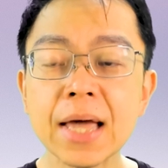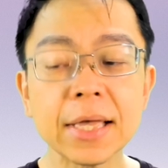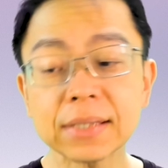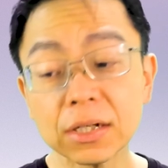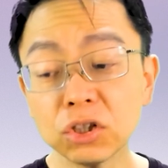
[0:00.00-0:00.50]

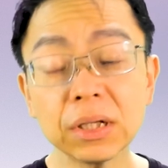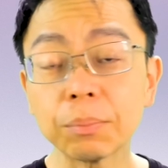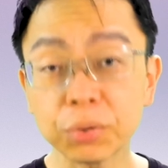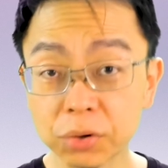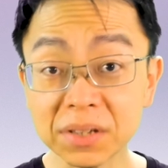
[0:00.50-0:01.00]
It's actually a
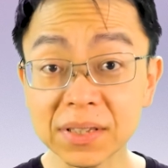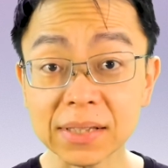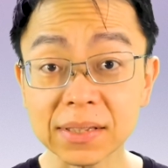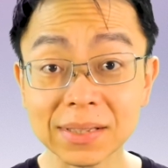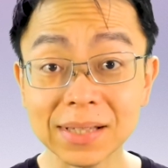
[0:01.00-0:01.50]

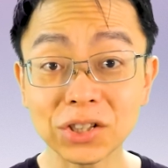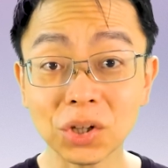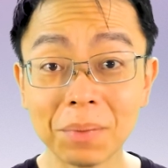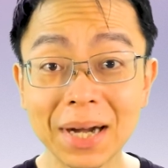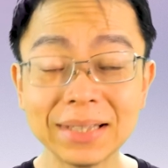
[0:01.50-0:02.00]
process inside
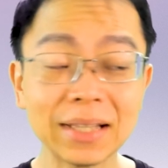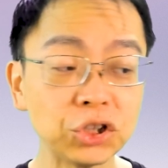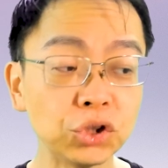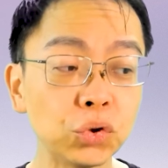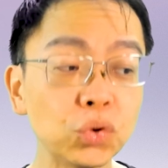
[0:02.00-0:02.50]
your mind
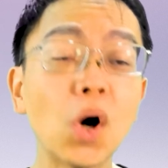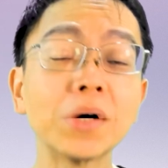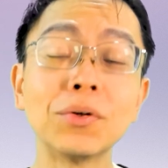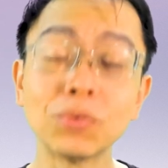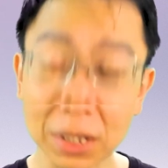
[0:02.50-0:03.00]
that you do
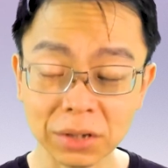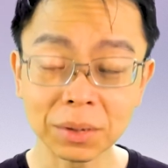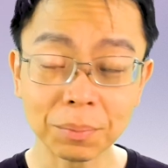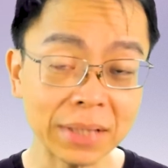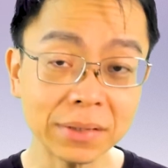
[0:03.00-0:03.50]
on a
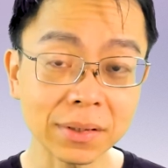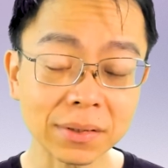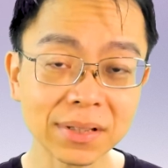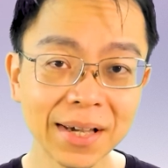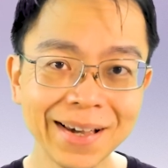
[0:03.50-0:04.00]
regular basis.